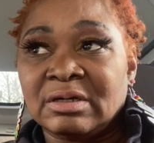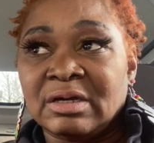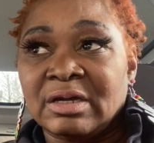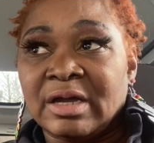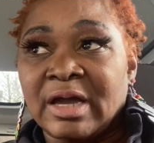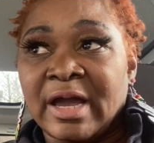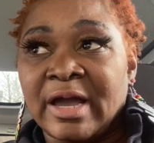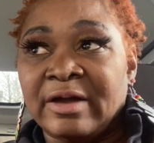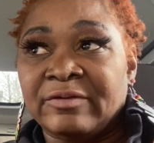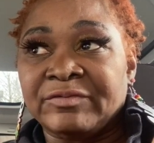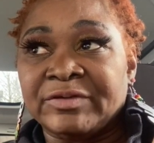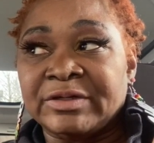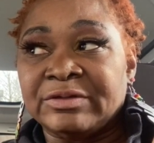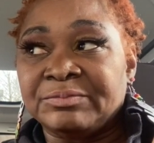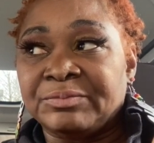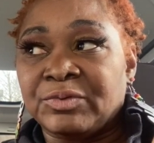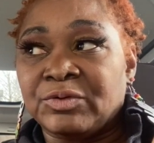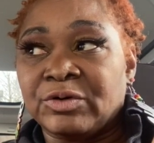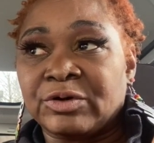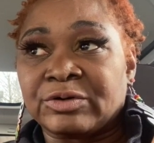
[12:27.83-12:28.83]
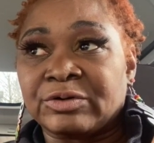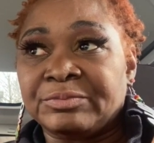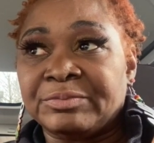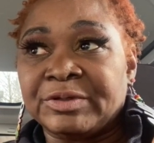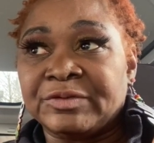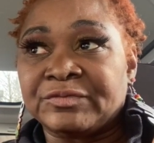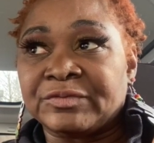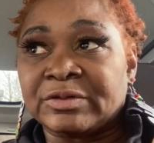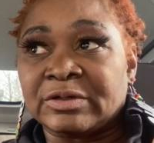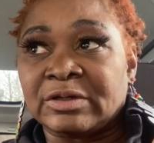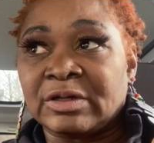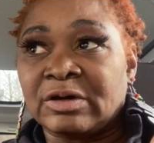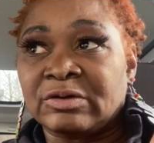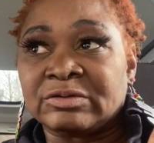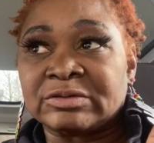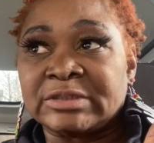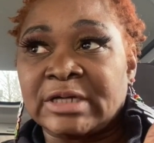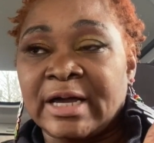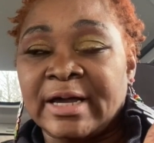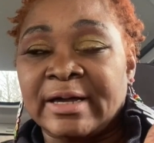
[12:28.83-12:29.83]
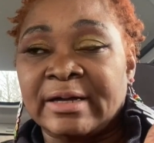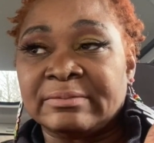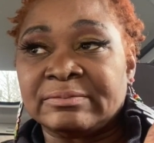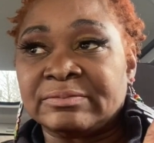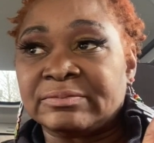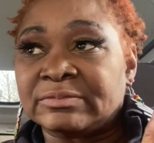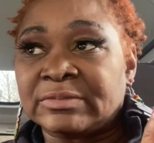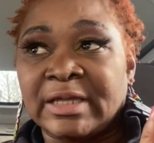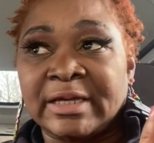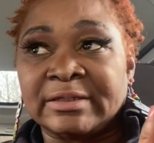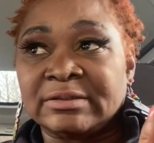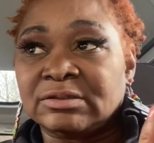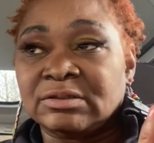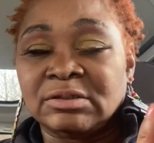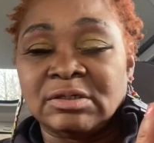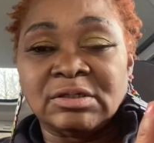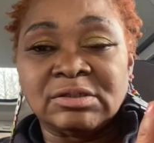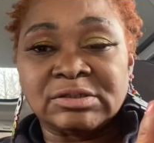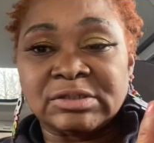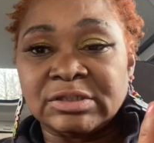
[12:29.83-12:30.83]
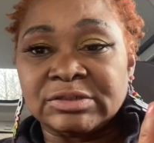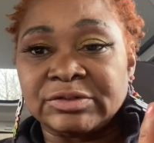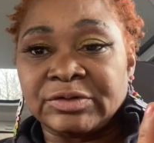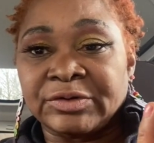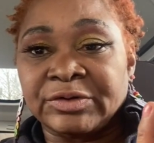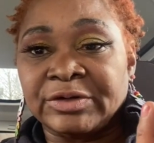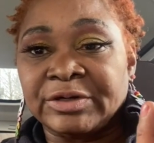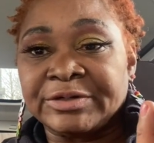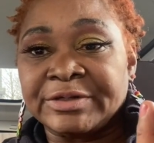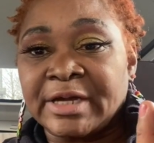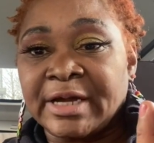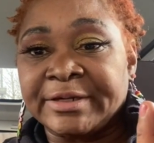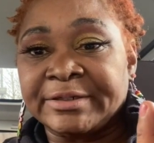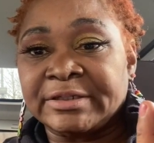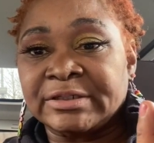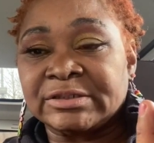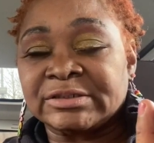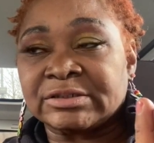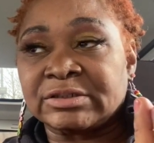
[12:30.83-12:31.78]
I haven't eaten pork or beef in a long time, like since the early 90s.